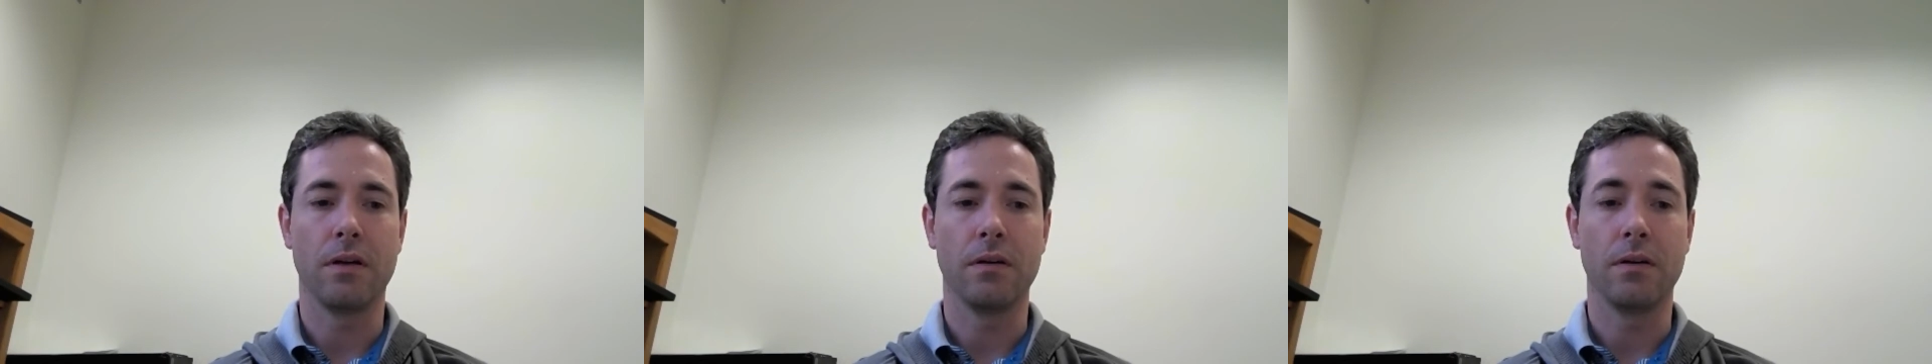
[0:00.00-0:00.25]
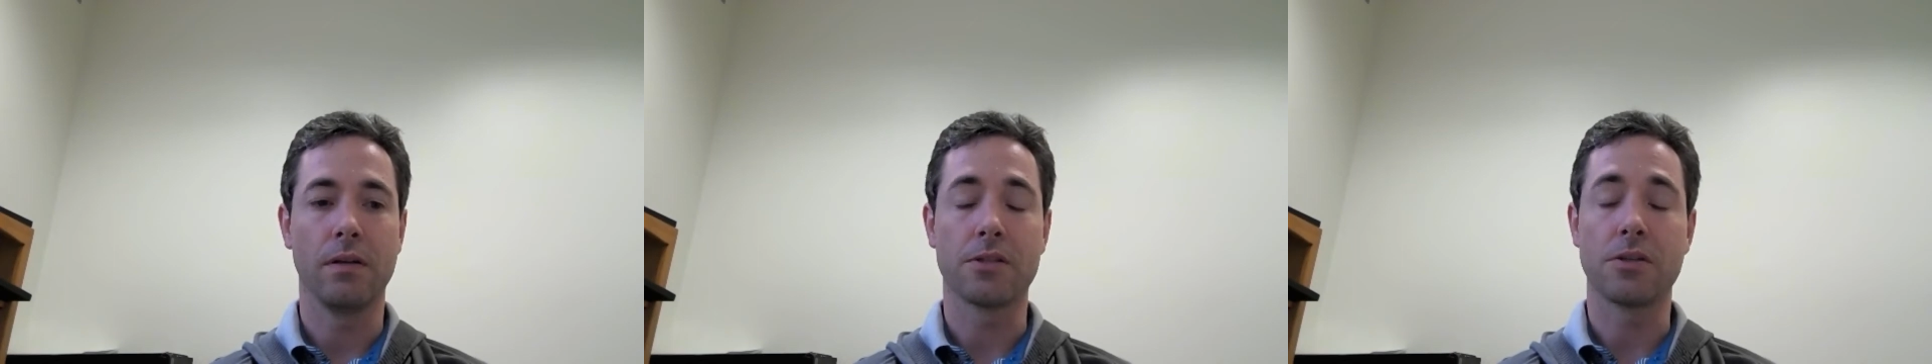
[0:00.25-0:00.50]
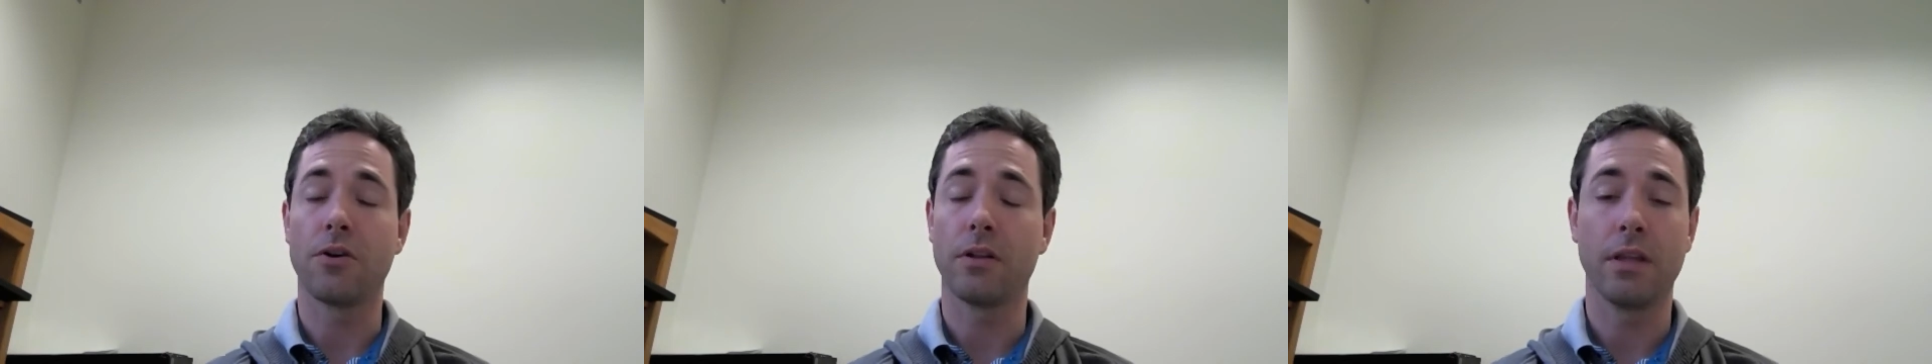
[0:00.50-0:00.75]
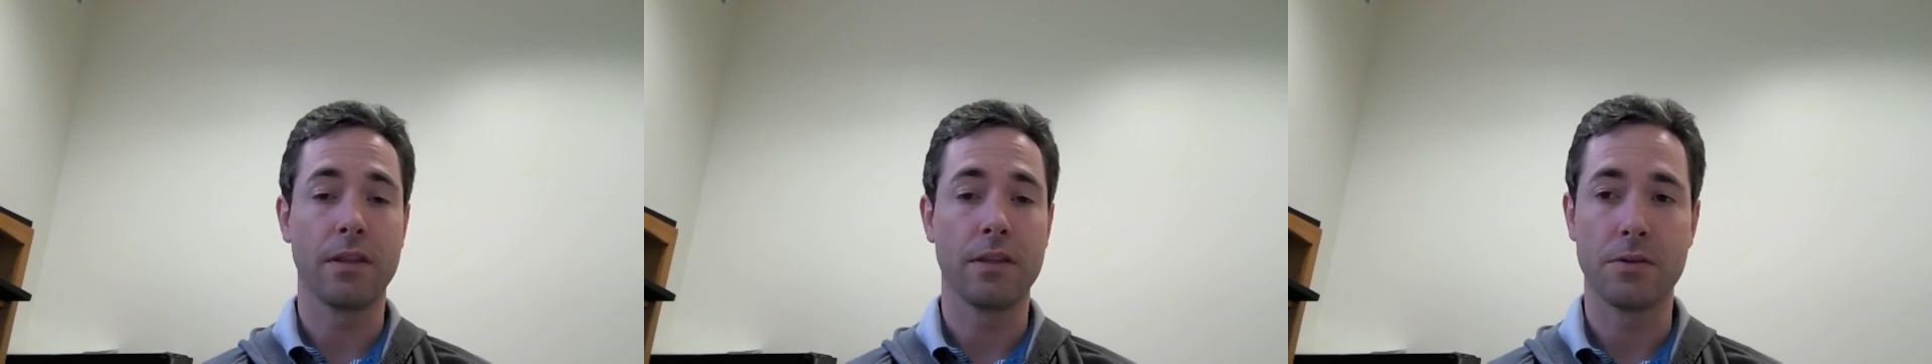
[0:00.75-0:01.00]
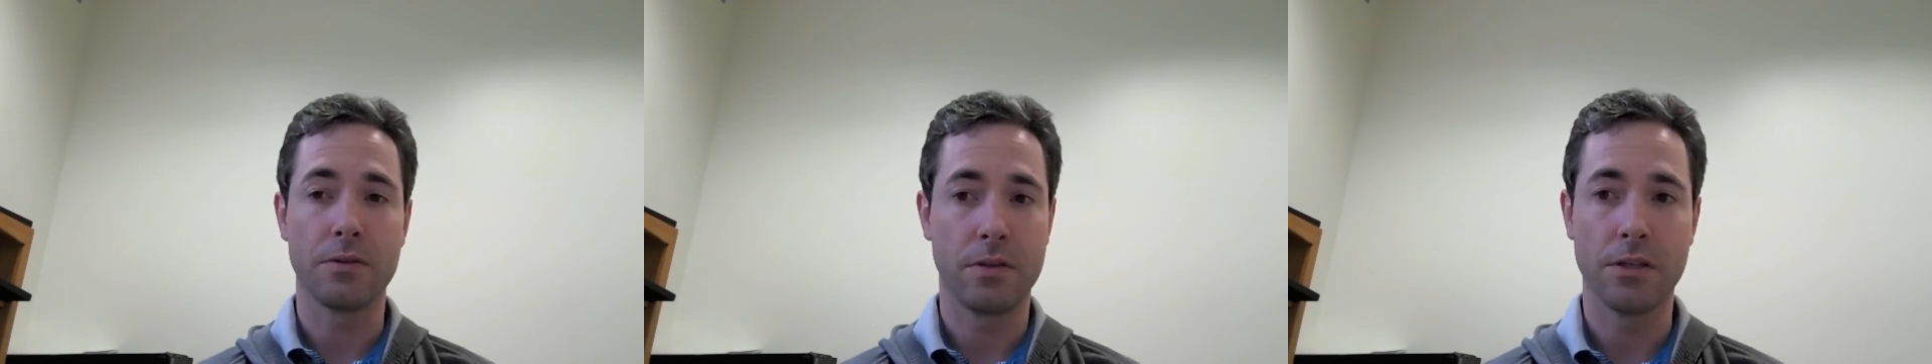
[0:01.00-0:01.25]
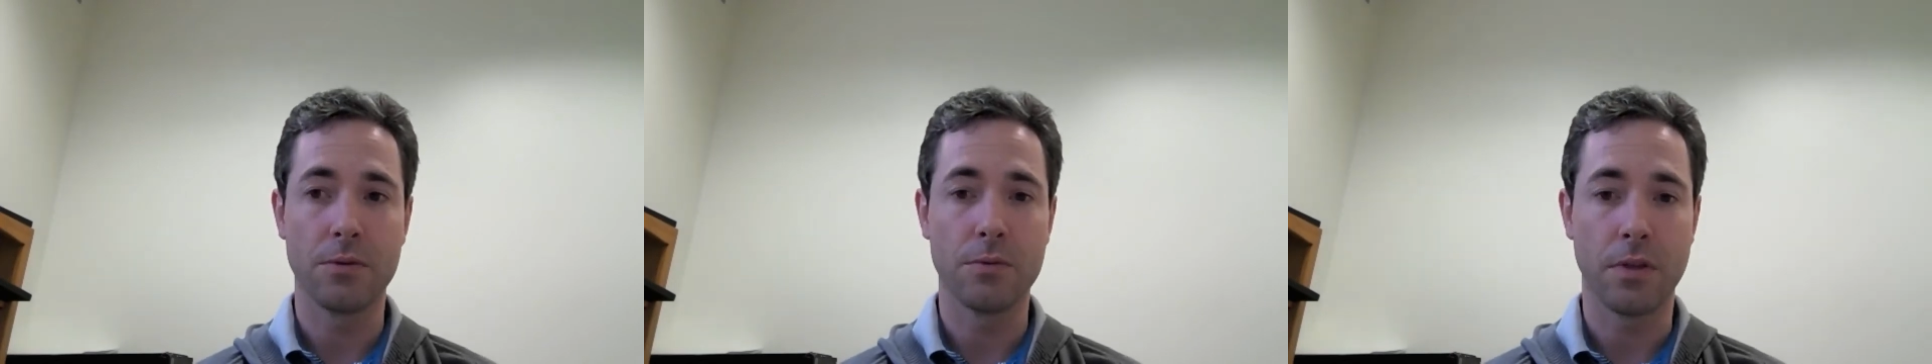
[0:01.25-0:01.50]
Historically, this is the
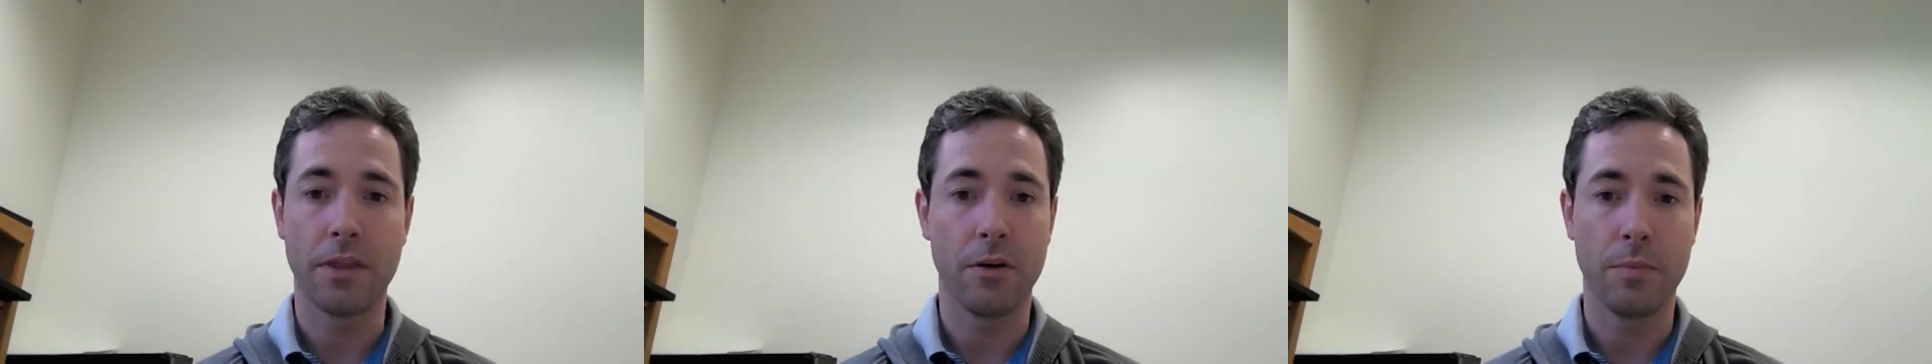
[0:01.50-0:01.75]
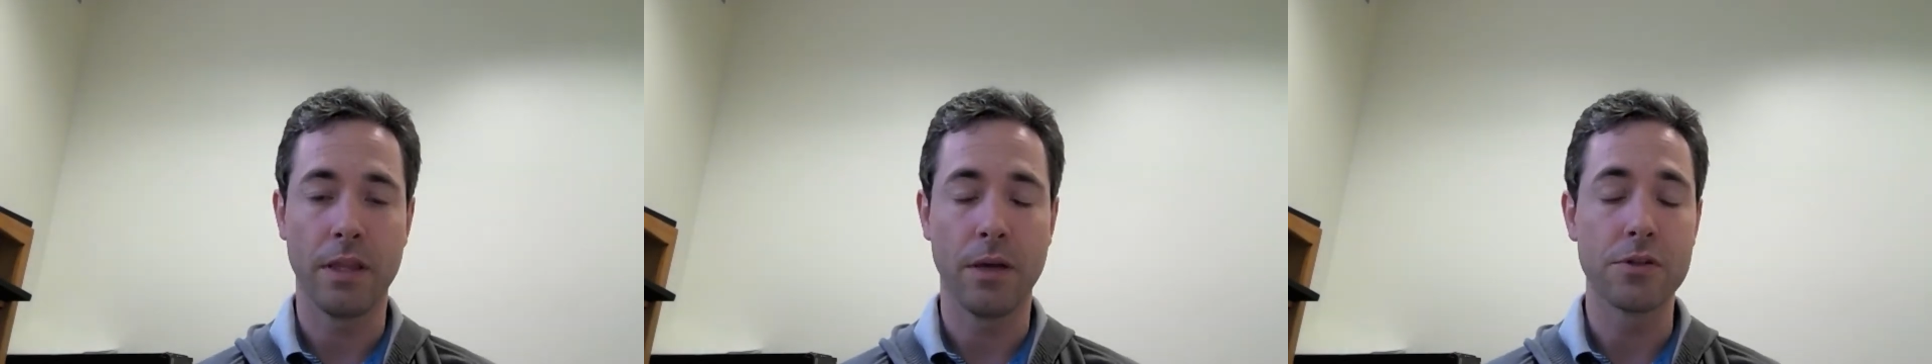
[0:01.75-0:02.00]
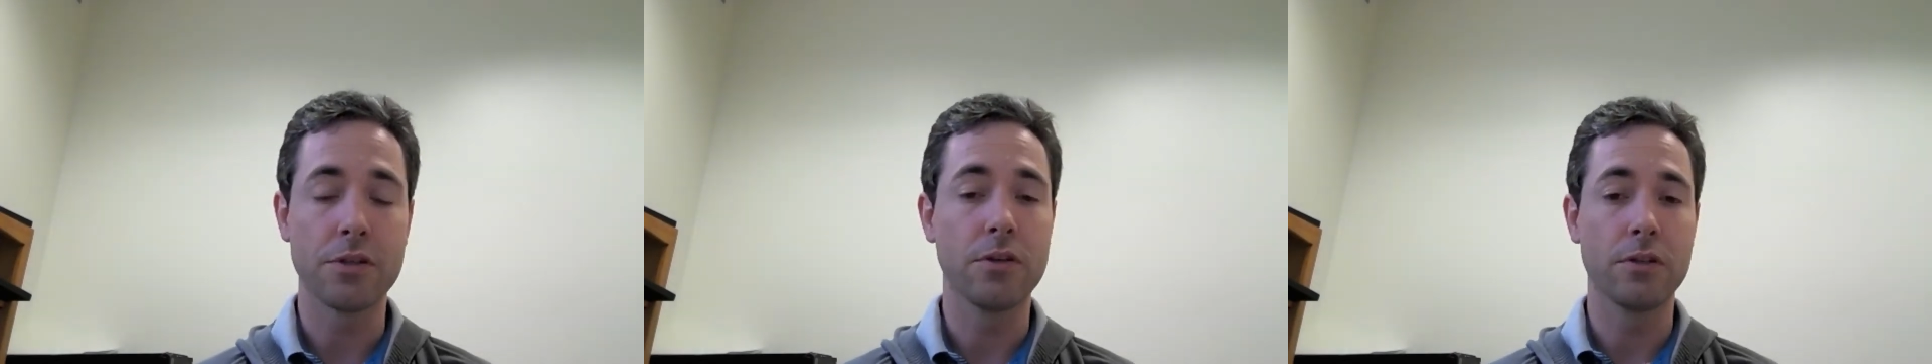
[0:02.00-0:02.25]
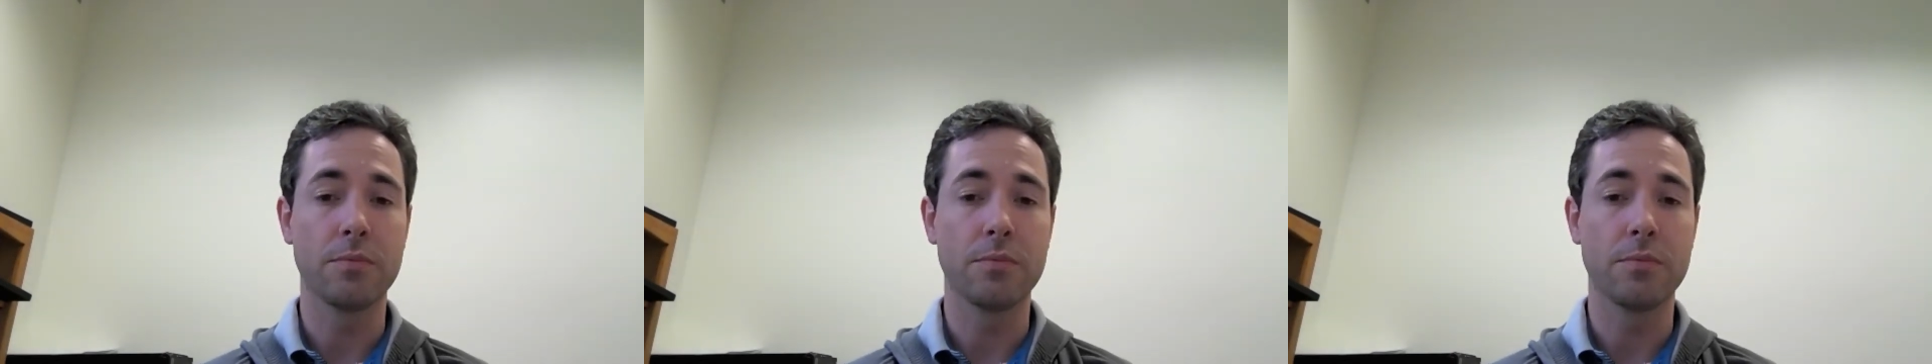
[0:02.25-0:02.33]
therapy that was used,